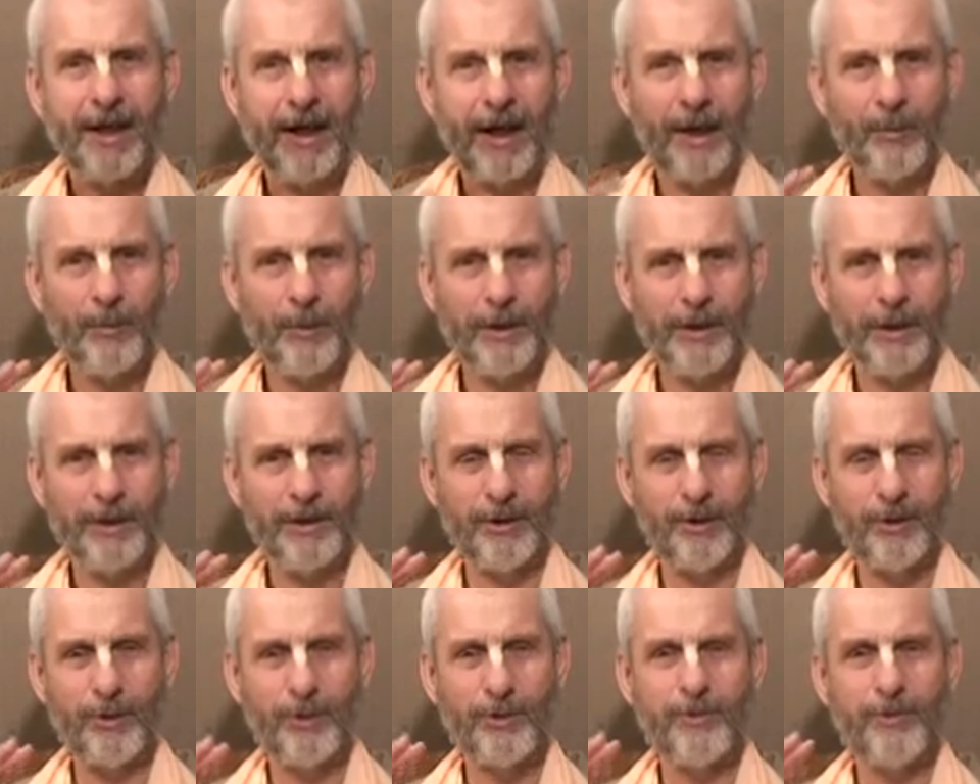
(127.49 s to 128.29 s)
And within
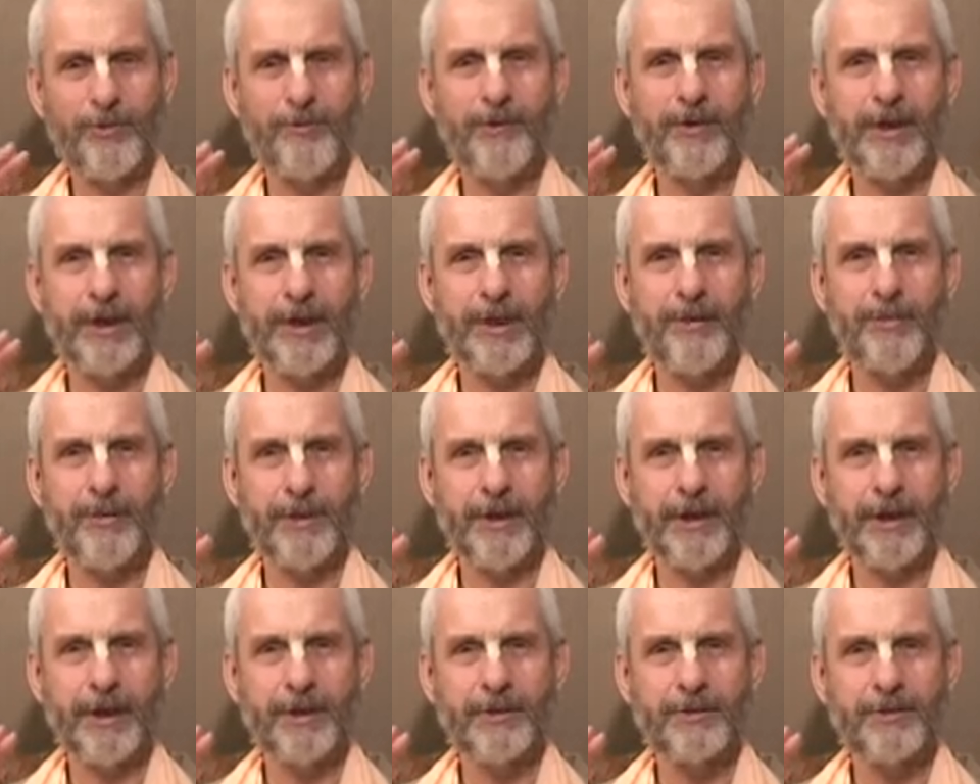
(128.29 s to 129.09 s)
the group of guinea
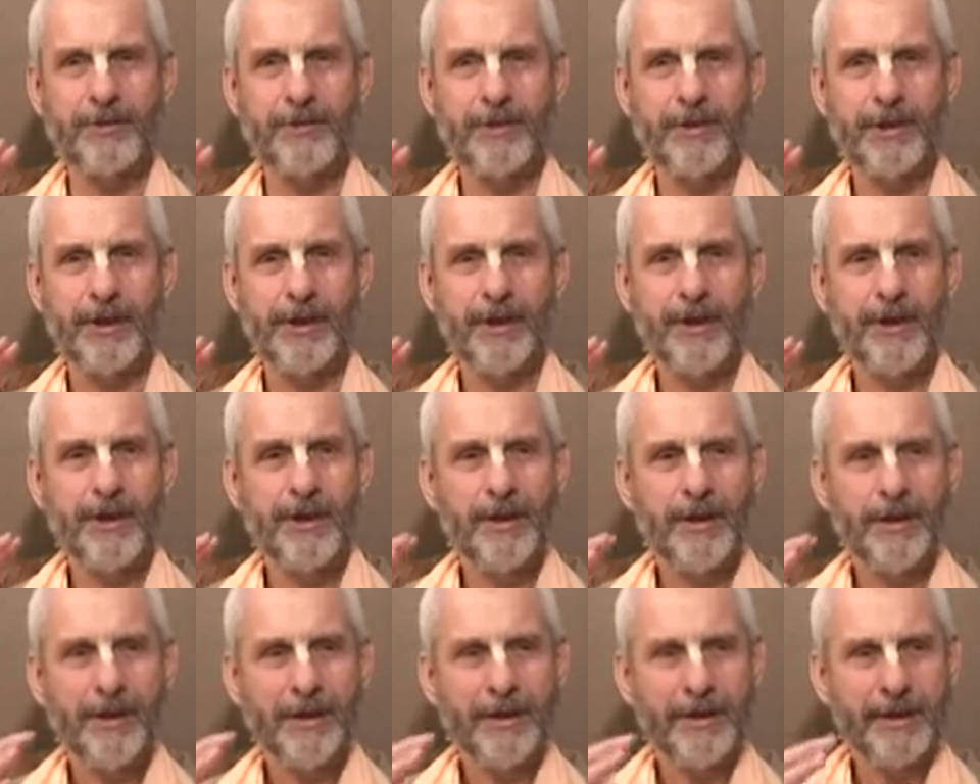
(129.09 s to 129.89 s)
pigs,
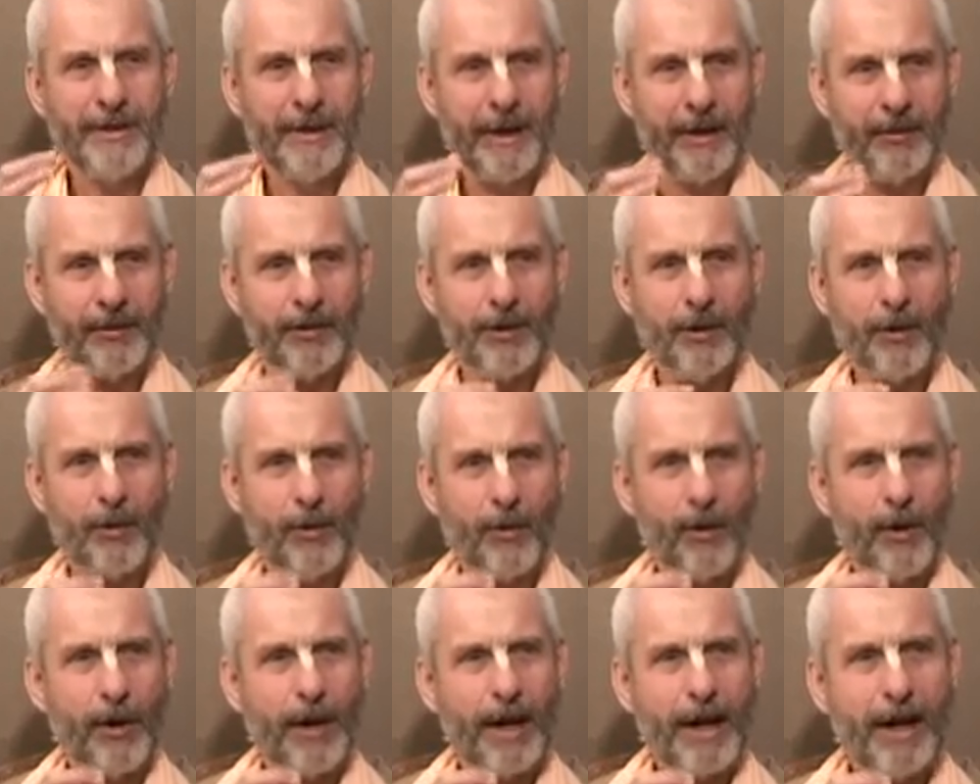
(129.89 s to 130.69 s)

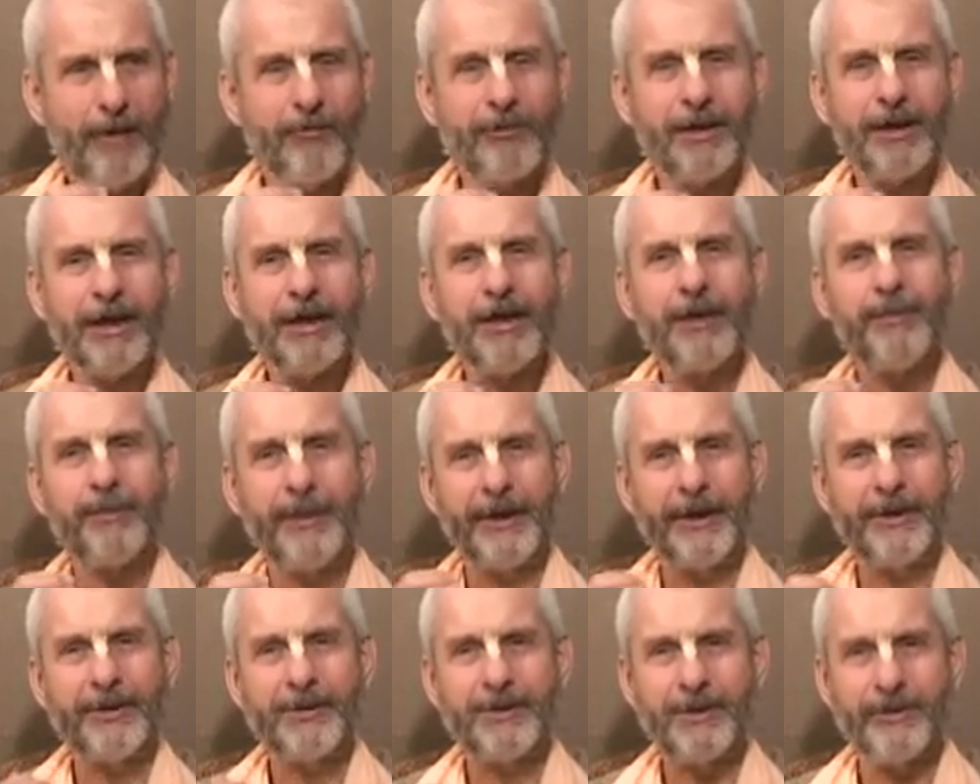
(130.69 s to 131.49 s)
every guinea
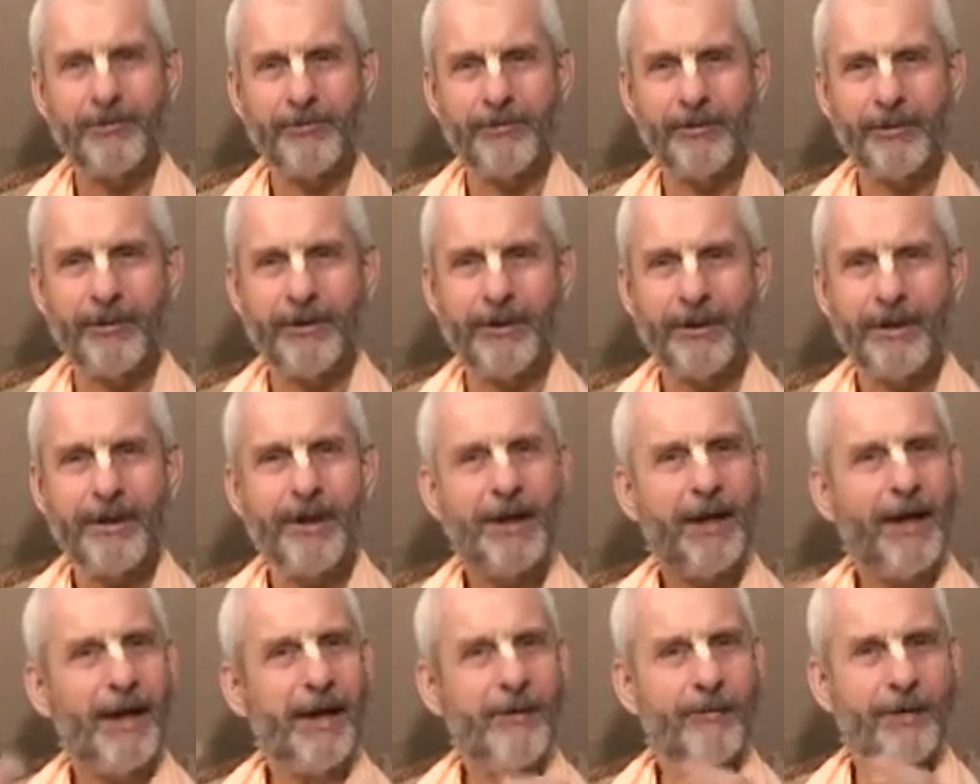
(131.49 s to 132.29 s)
pig is different.
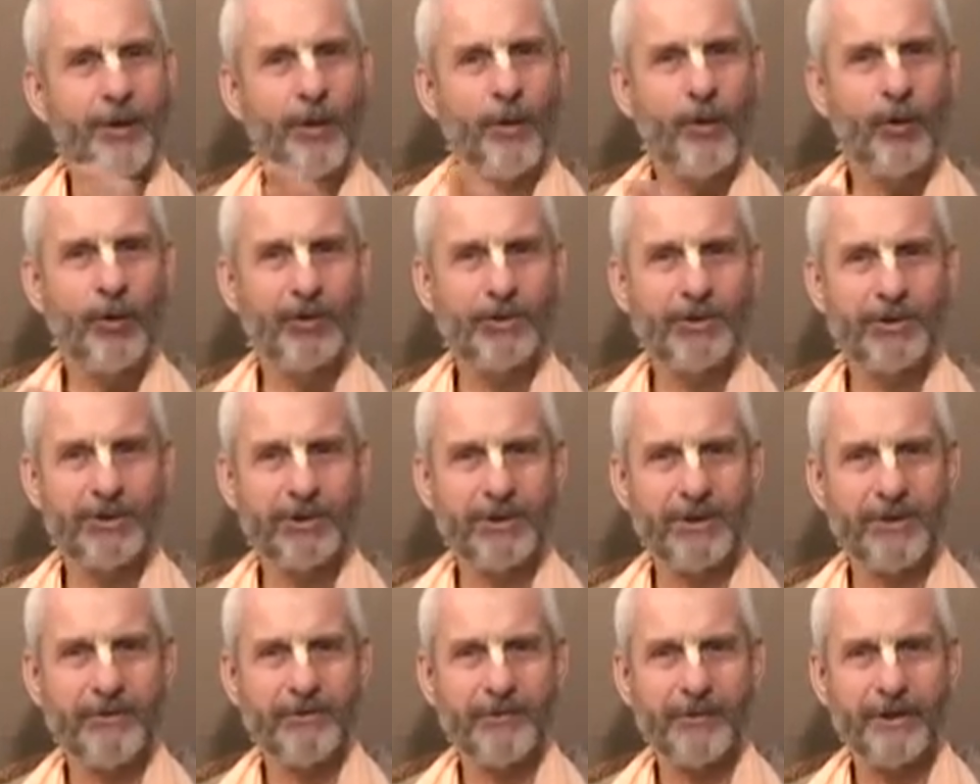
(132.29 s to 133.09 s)
Every horse
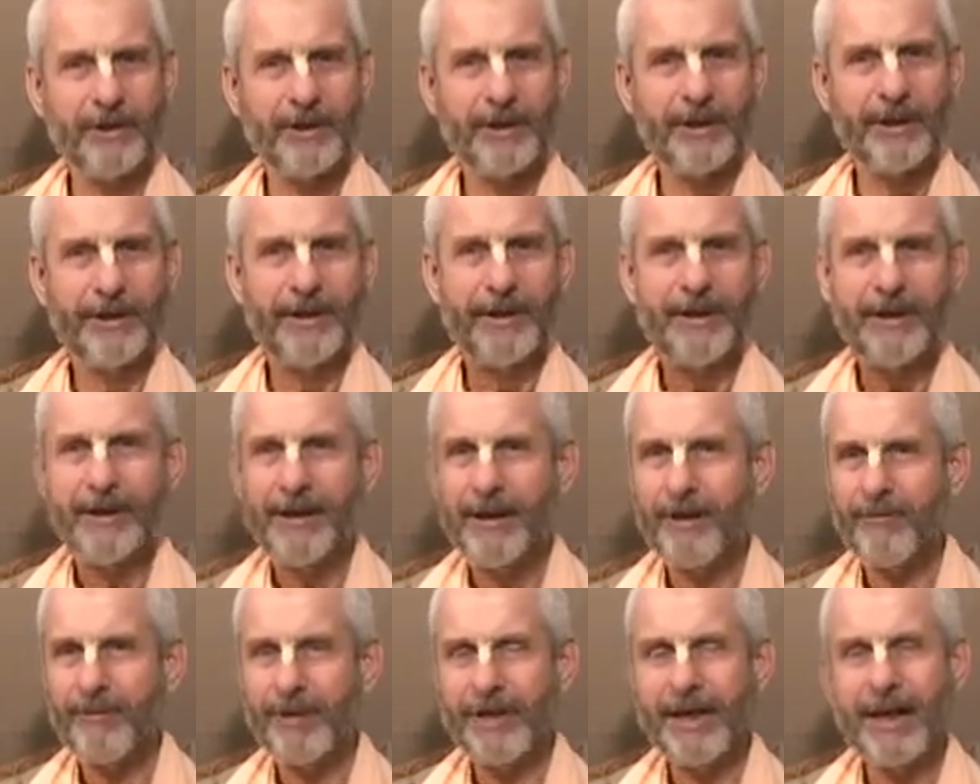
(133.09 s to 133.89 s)
is different.
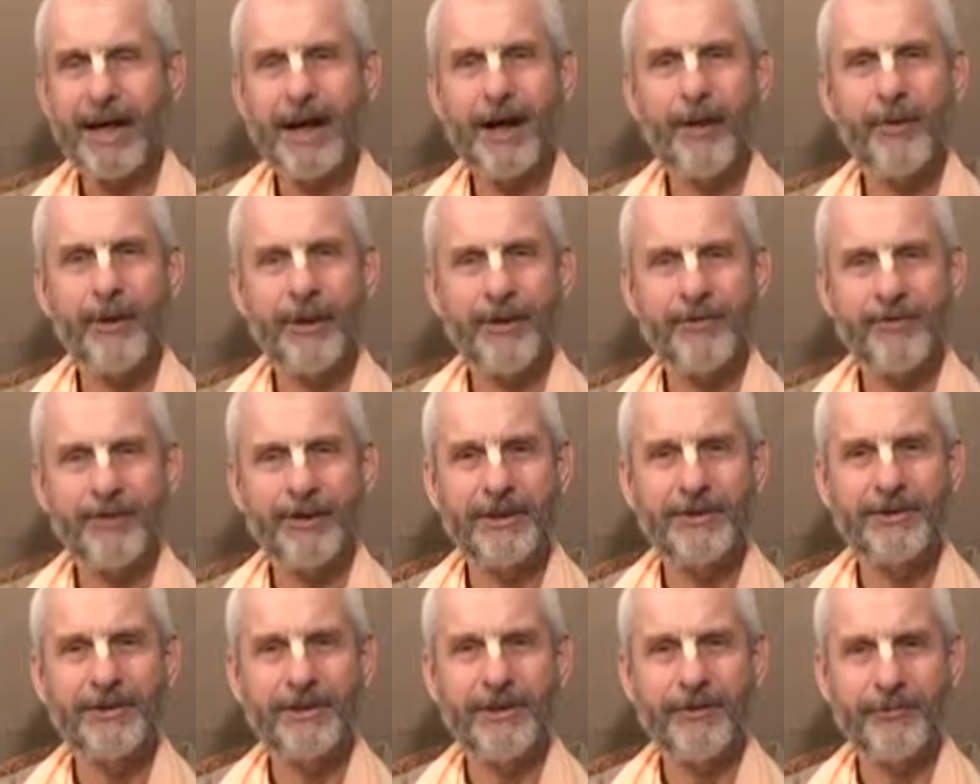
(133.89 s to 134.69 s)
Every cow even
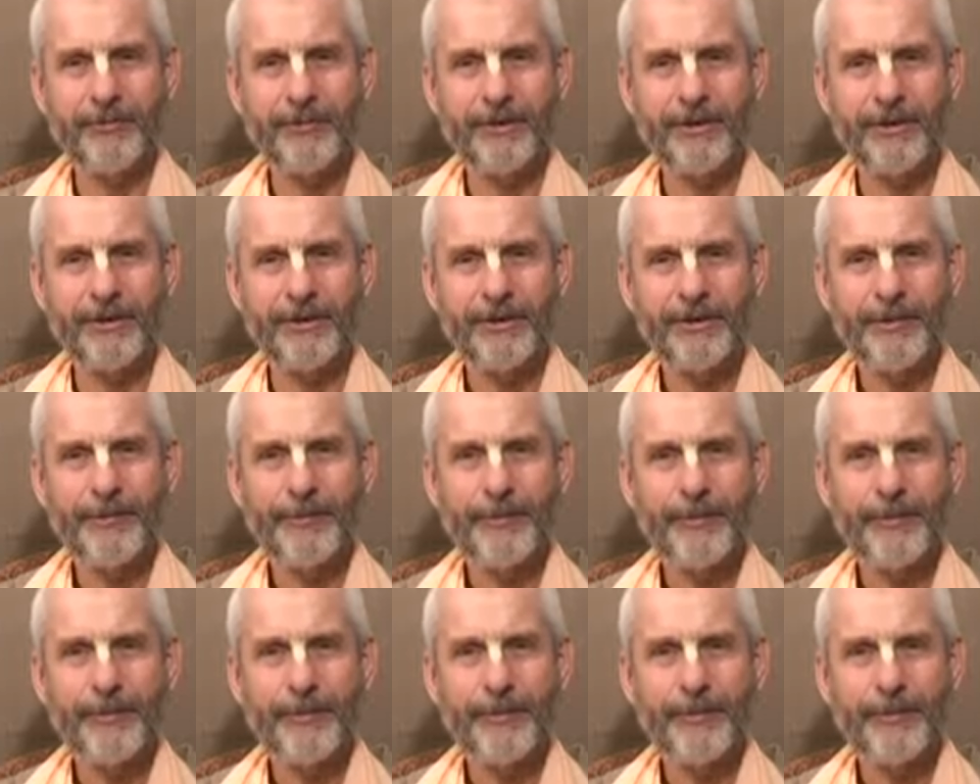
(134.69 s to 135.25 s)
is different.